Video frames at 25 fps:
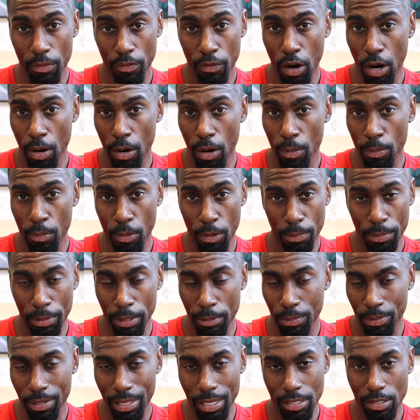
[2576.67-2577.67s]
far more people
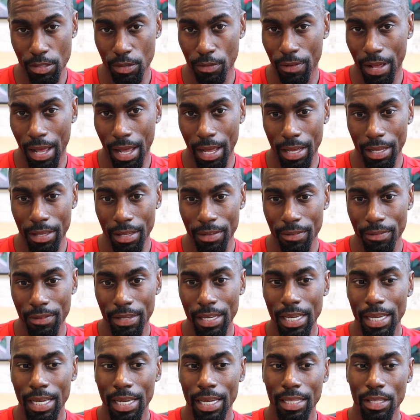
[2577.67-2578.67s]
that survive.
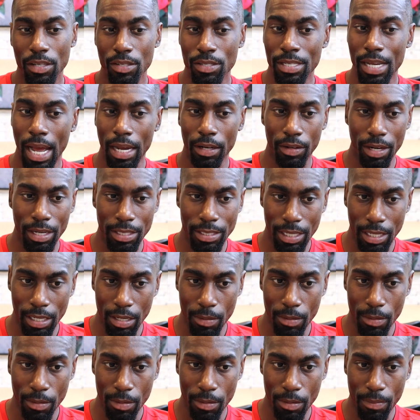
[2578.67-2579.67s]
There's not great data
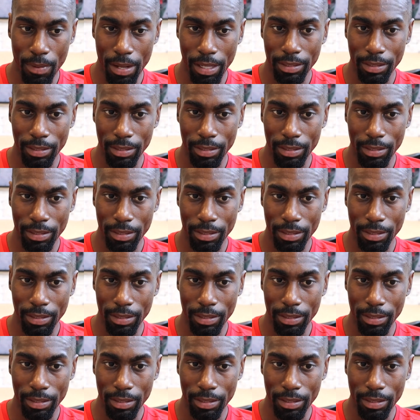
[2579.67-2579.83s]
about that.